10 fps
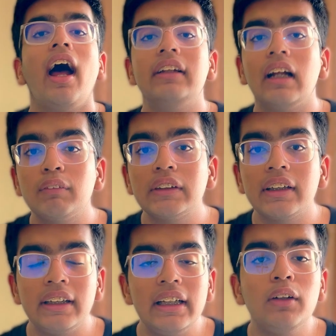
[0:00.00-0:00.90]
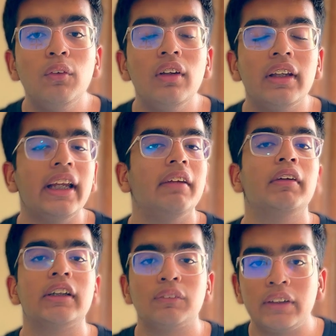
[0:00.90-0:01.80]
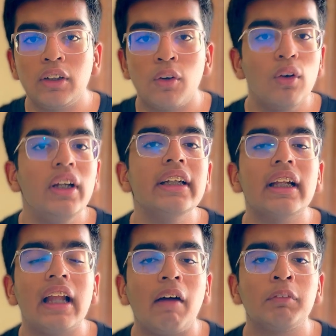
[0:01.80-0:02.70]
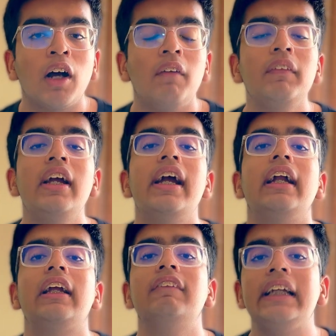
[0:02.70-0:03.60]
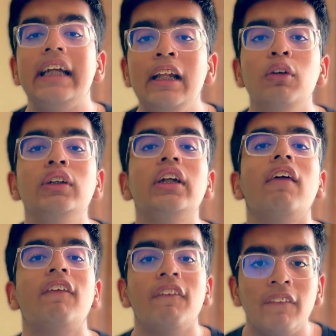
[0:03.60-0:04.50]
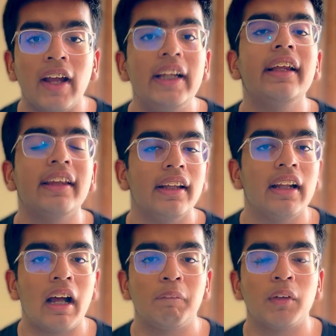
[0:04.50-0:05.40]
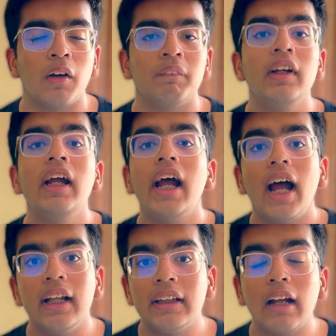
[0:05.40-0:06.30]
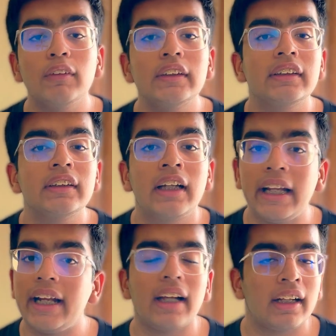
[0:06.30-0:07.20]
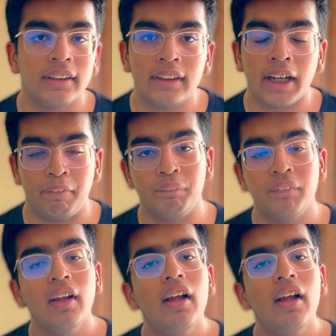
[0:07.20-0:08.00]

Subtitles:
And that was a really cool thing because when you're holding the laptop, it gives the illusion of a very thin laptop. And that was great at the time.